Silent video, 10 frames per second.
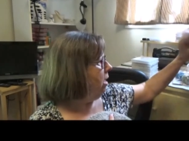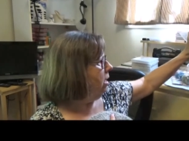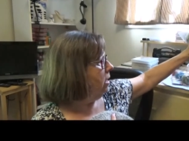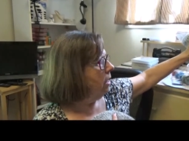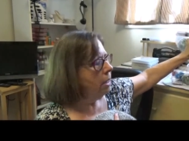
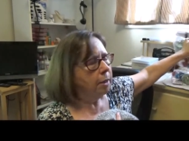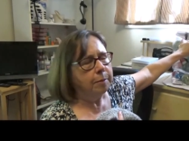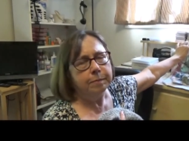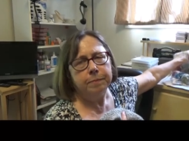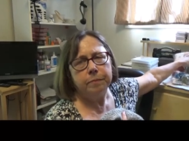
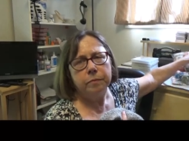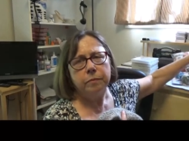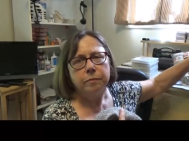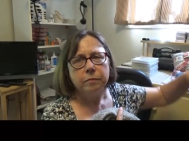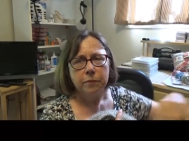Um,
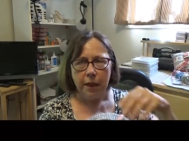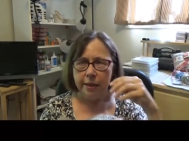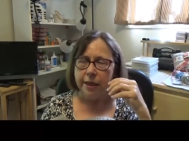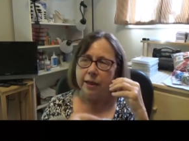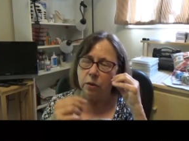
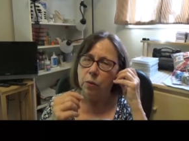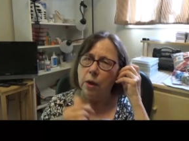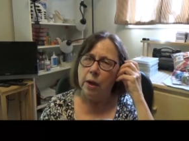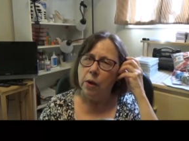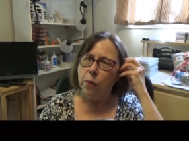and that's
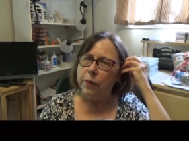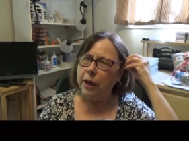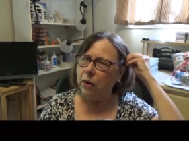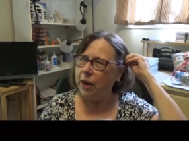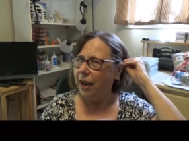
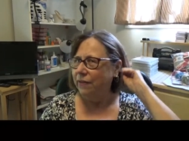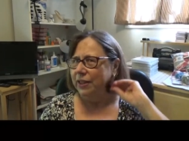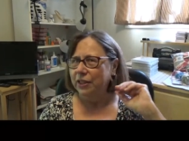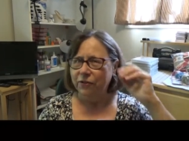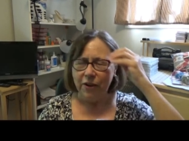without
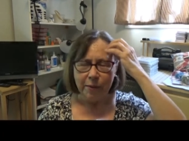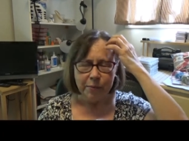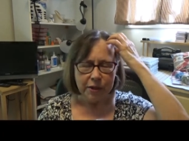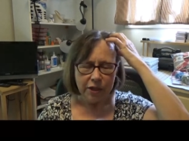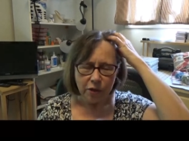having to
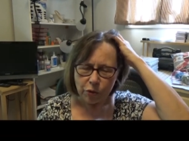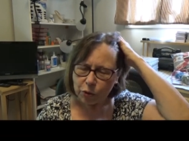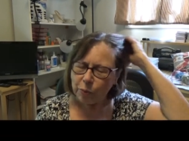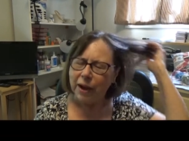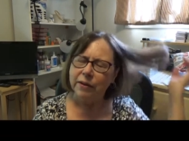fabric, you know,
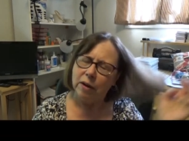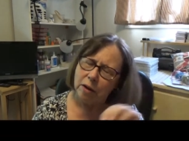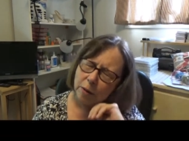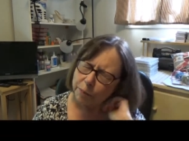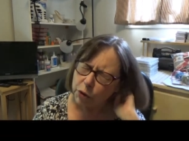use my
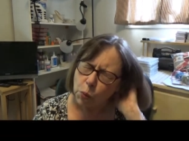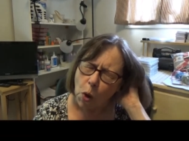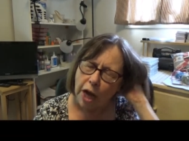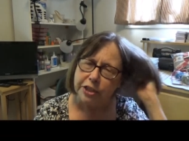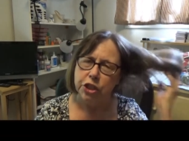um,
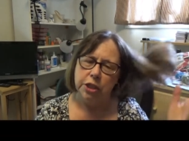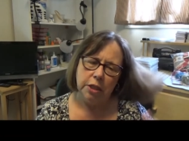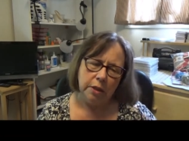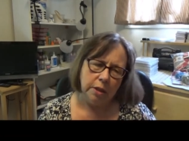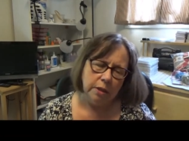swatch into the